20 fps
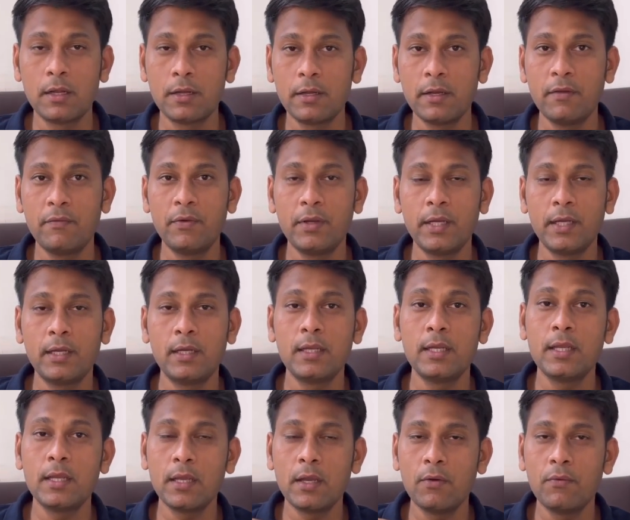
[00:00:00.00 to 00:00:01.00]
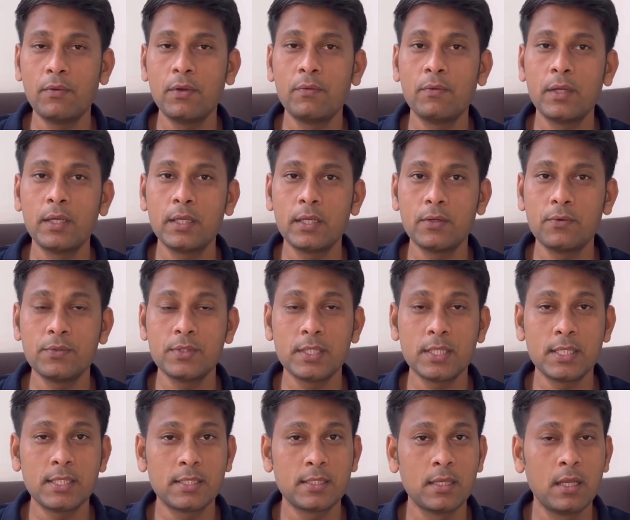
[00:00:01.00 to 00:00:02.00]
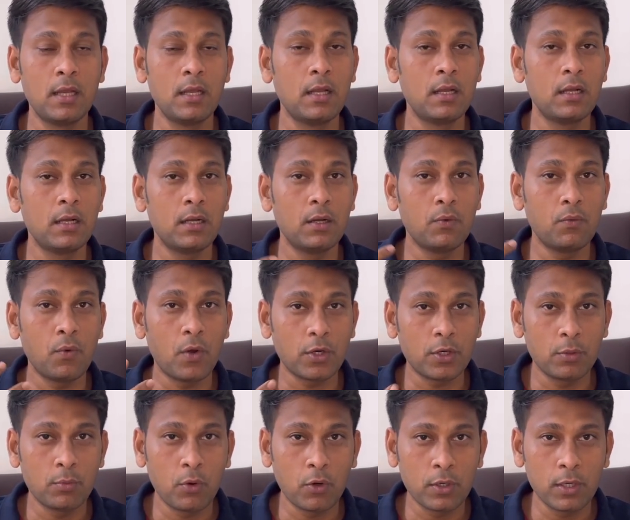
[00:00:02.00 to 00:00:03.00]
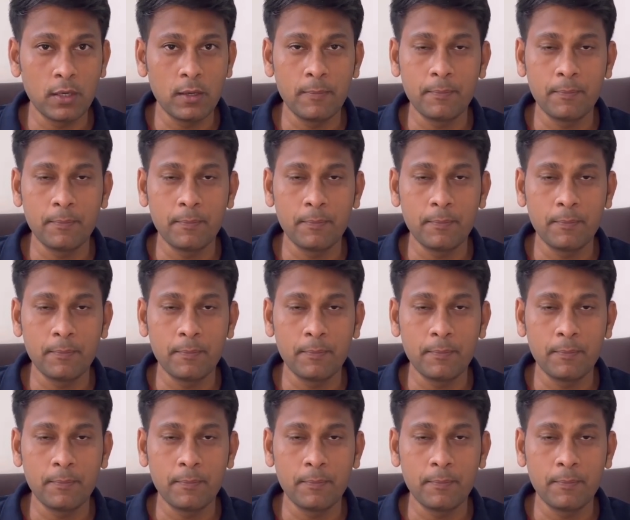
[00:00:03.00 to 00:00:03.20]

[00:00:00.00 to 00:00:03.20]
definitely everyone uses a water bottle.